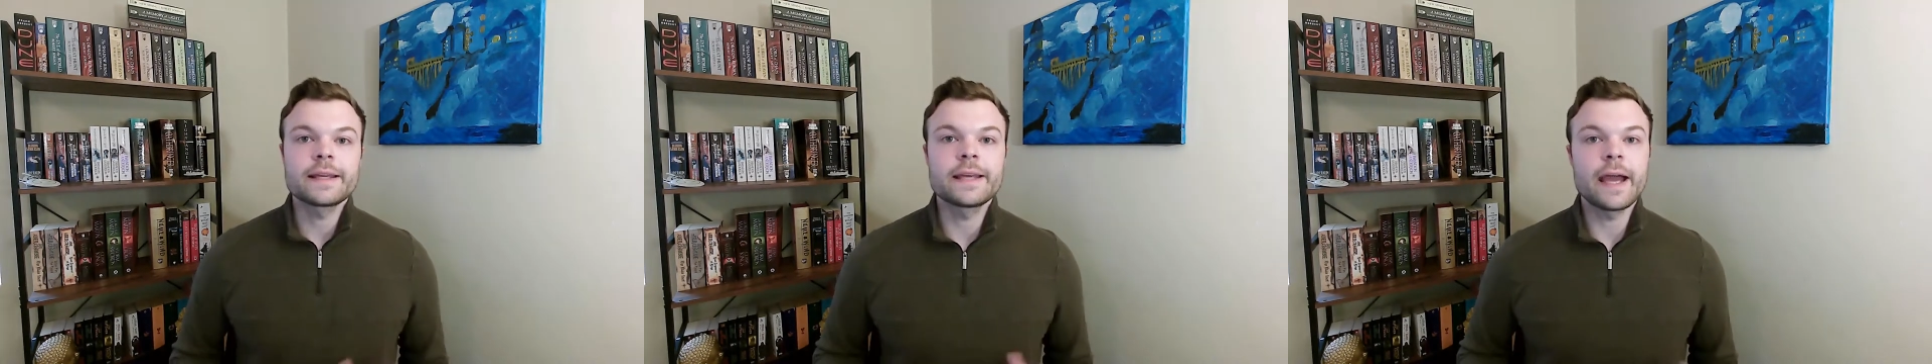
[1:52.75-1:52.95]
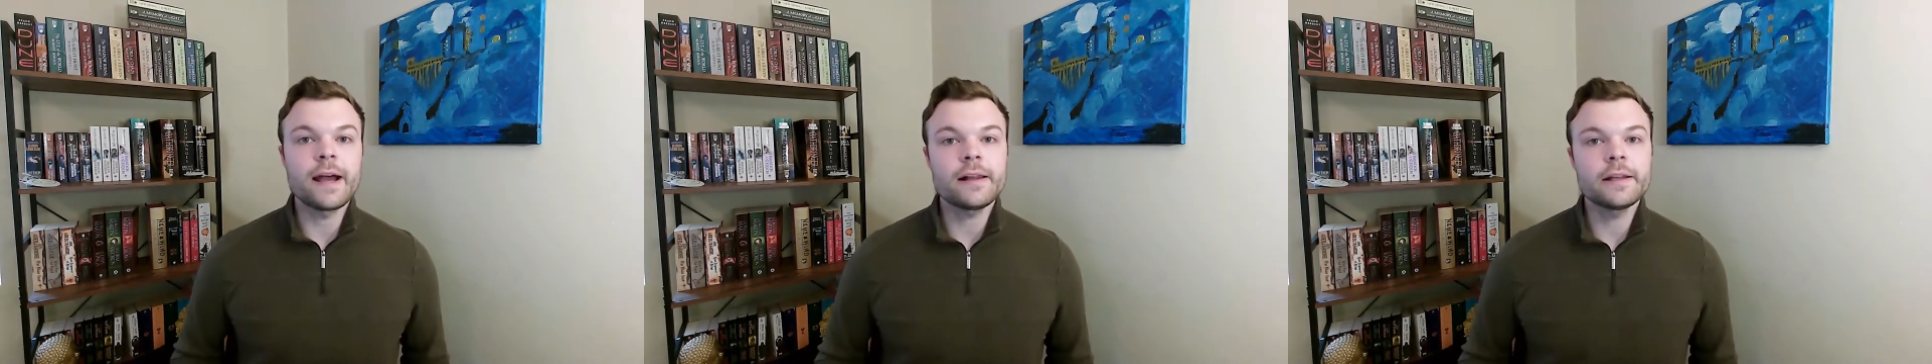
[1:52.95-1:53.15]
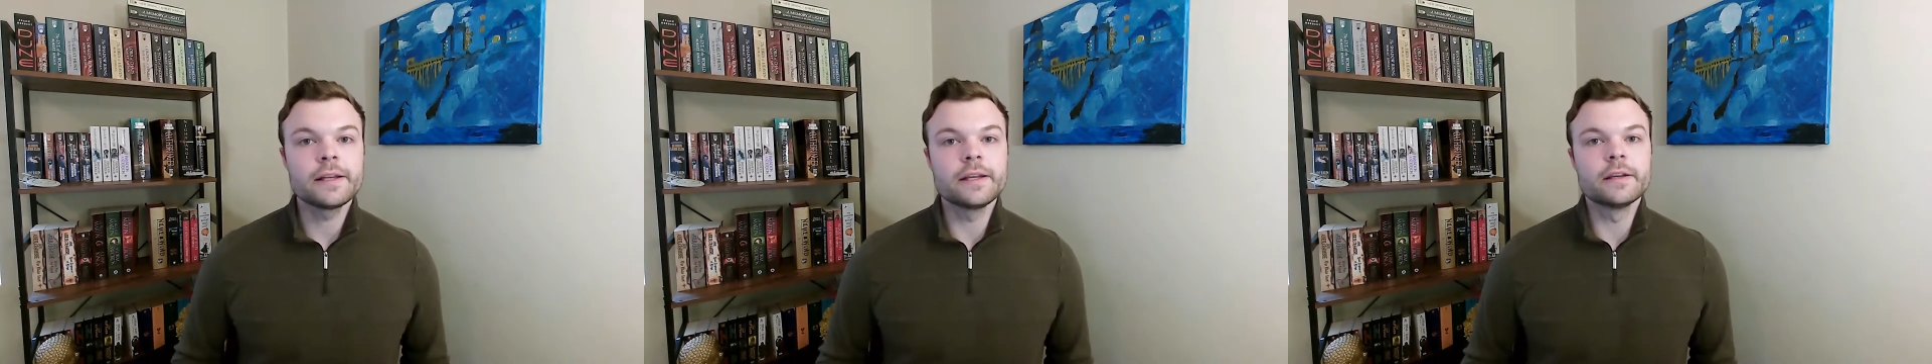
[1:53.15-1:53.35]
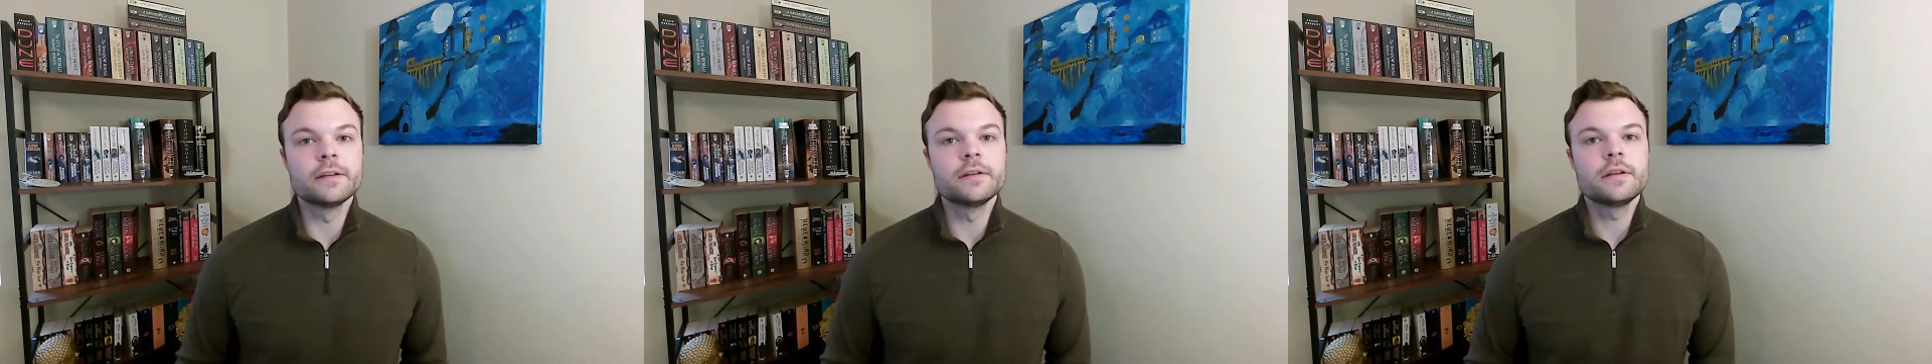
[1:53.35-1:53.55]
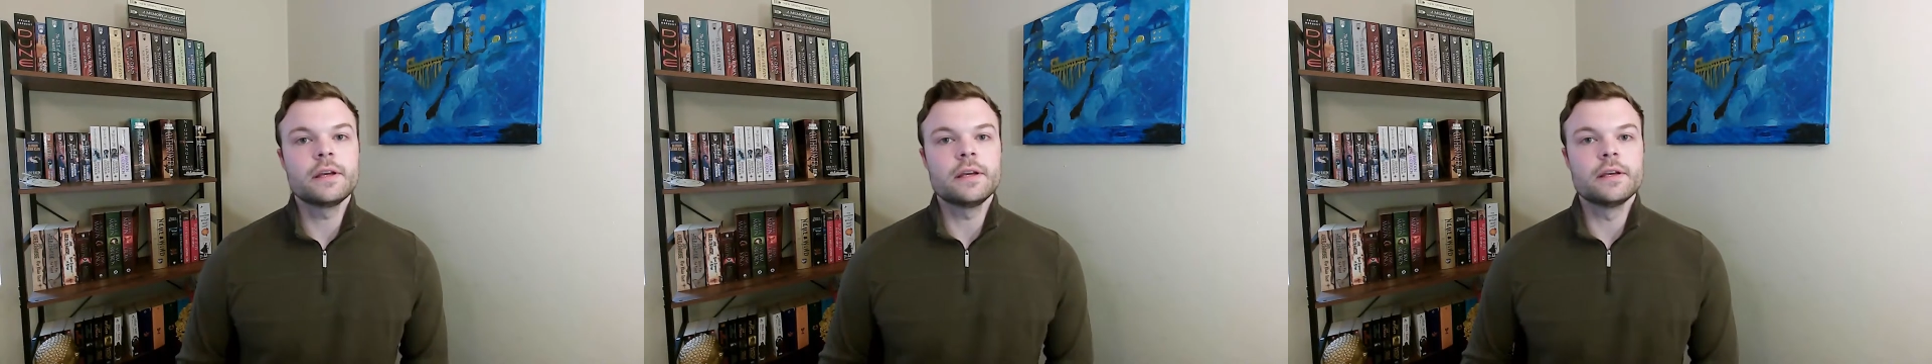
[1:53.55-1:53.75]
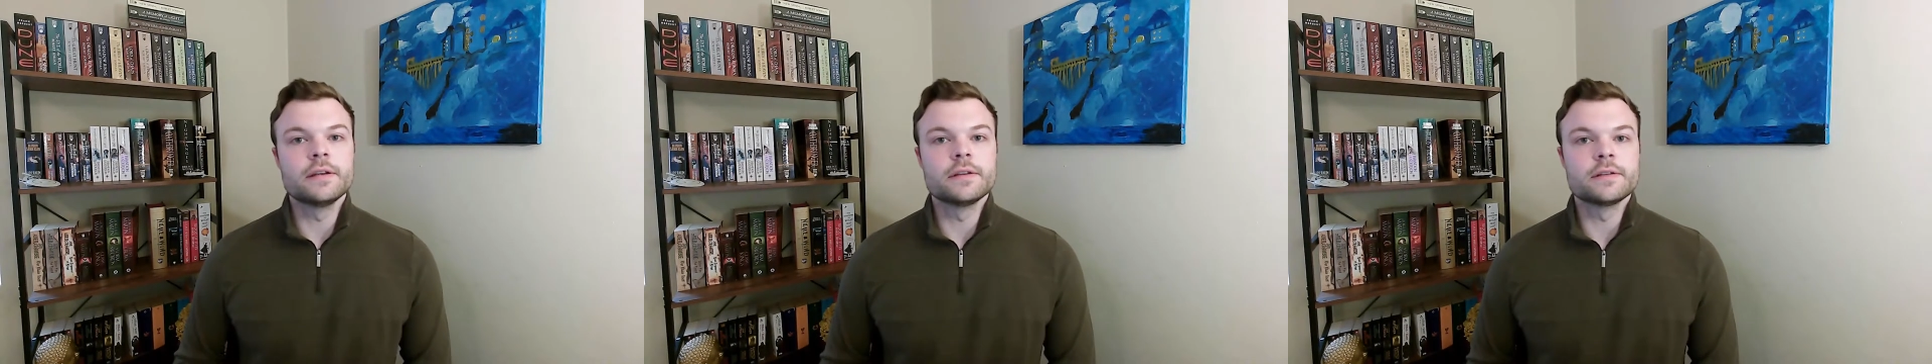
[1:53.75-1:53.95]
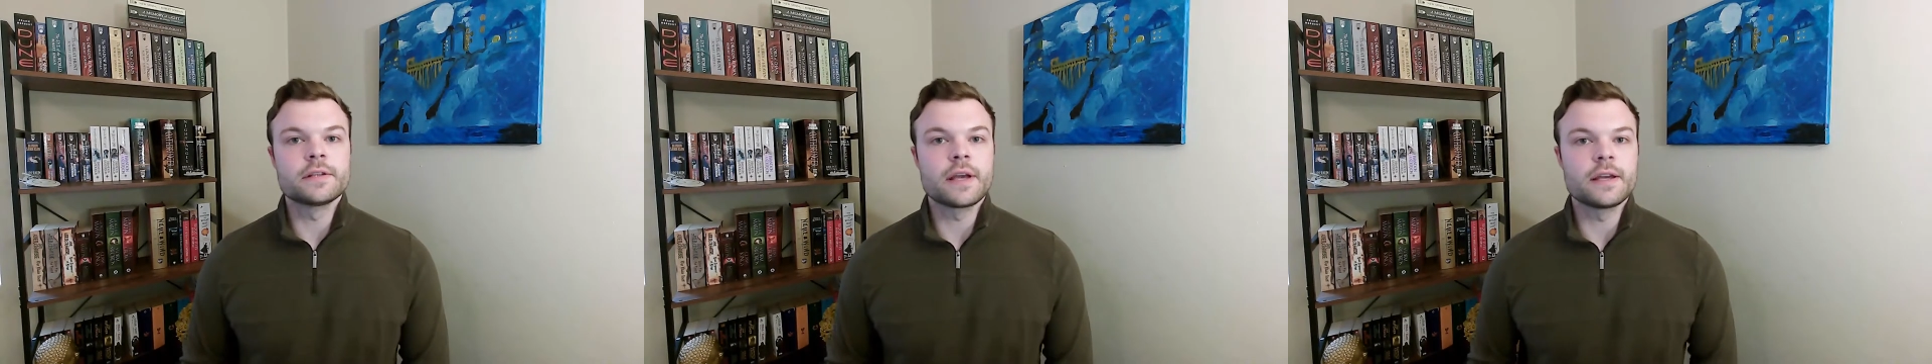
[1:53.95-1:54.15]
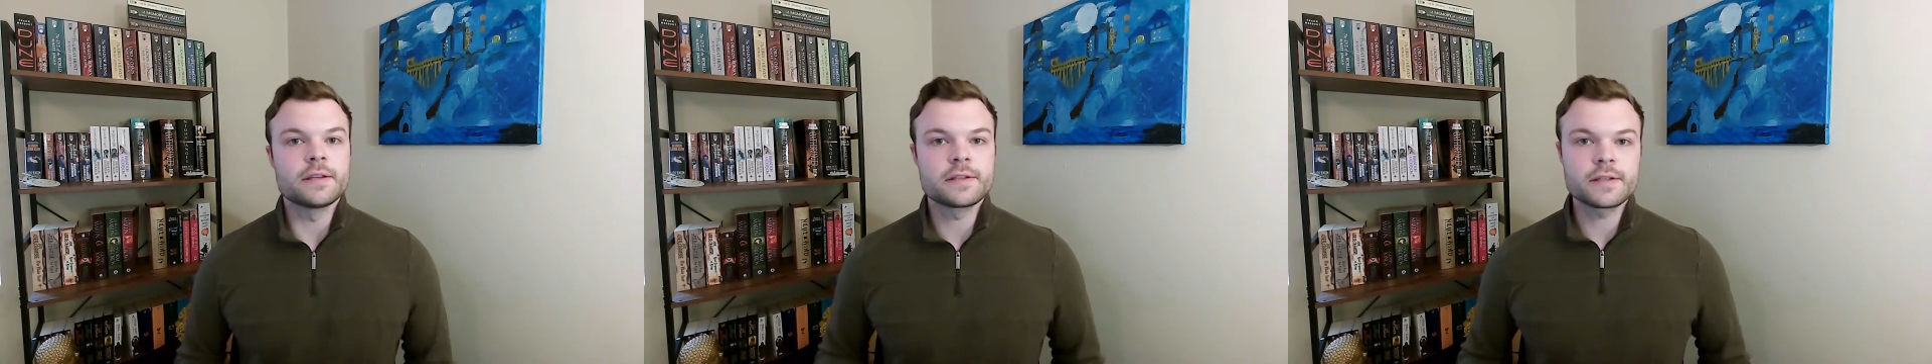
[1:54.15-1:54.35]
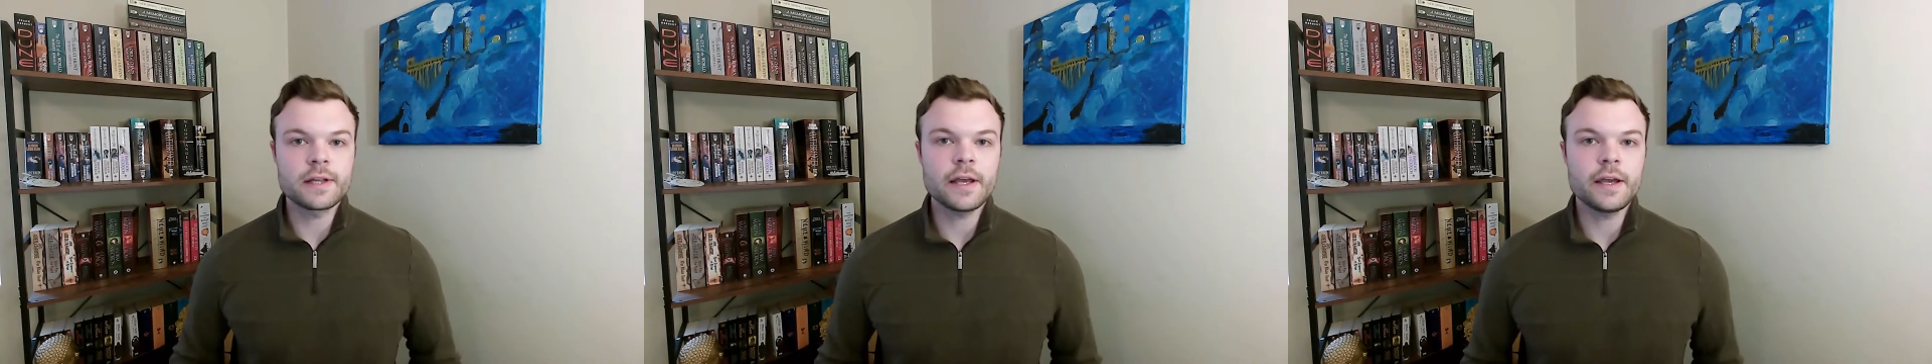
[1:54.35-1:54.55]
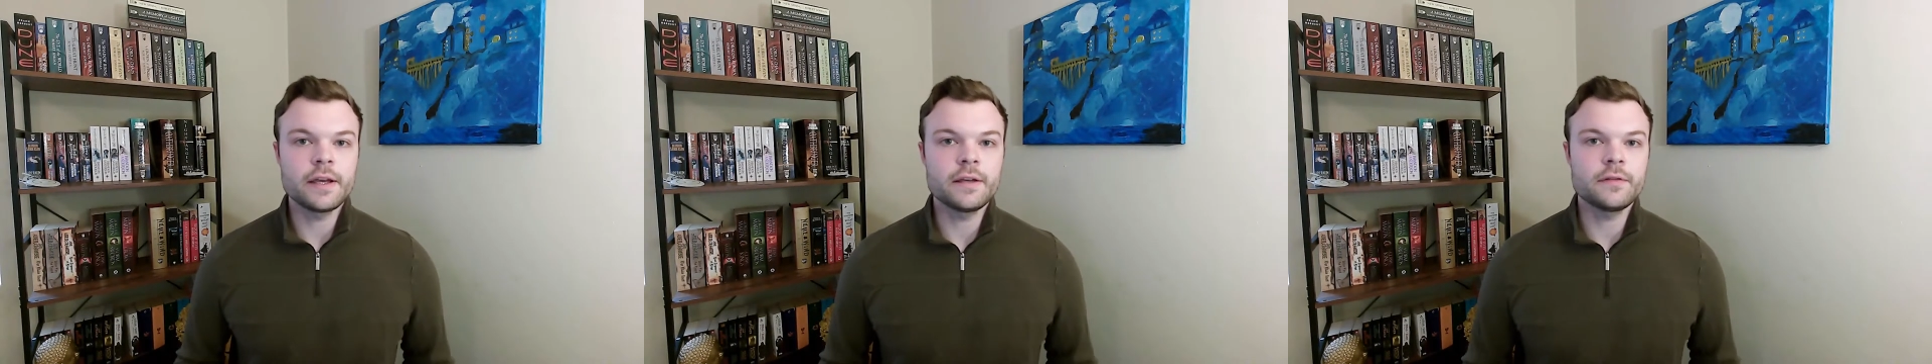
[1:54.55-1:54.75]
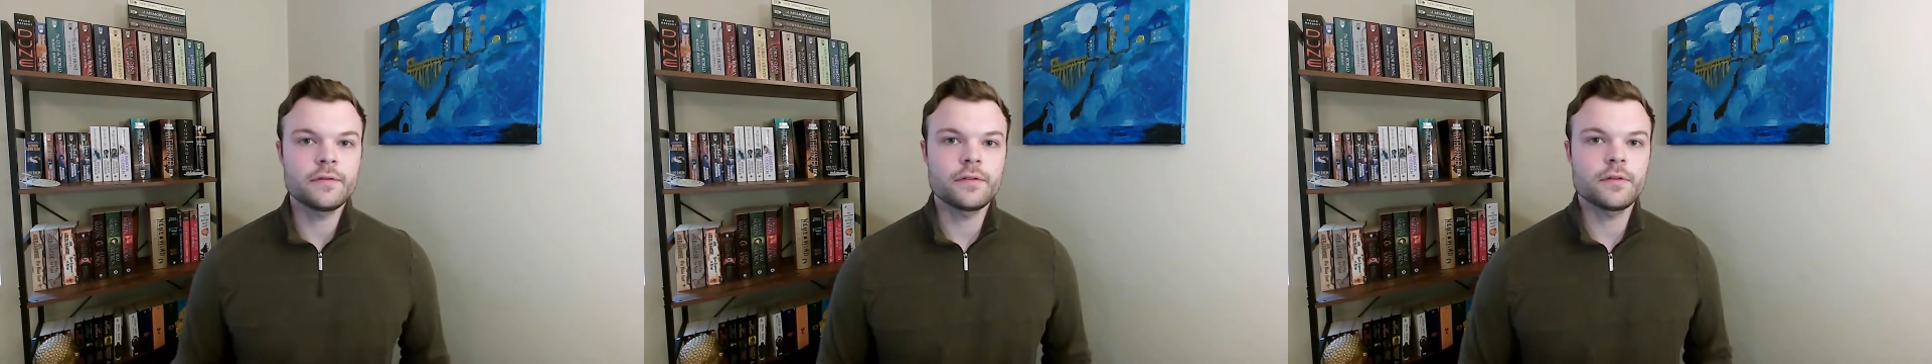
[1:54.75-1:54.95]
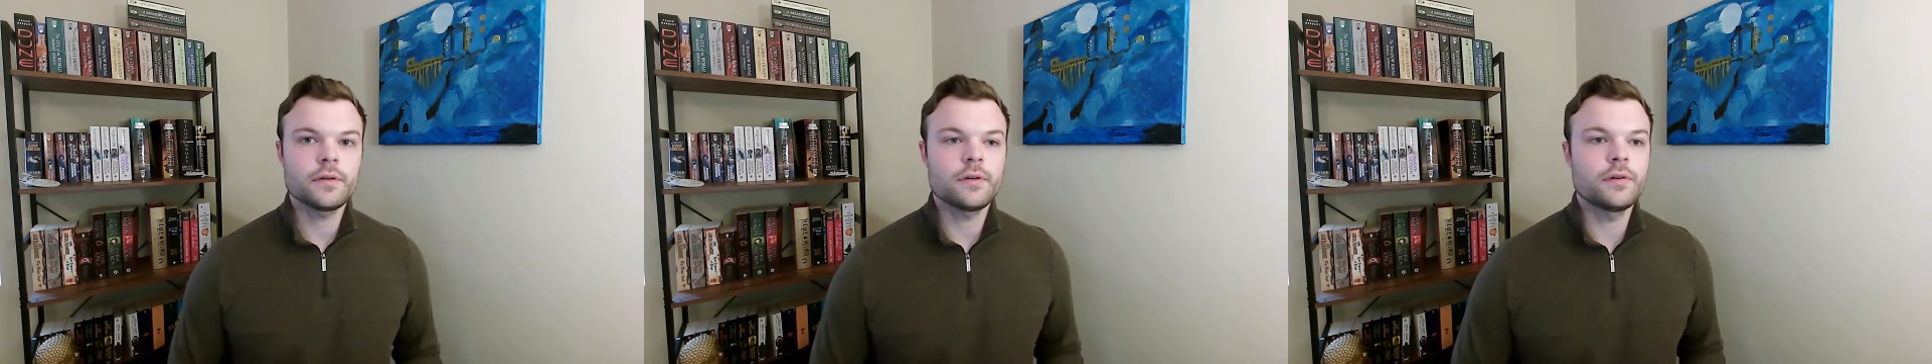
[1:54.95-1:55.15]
Kaladin is a slave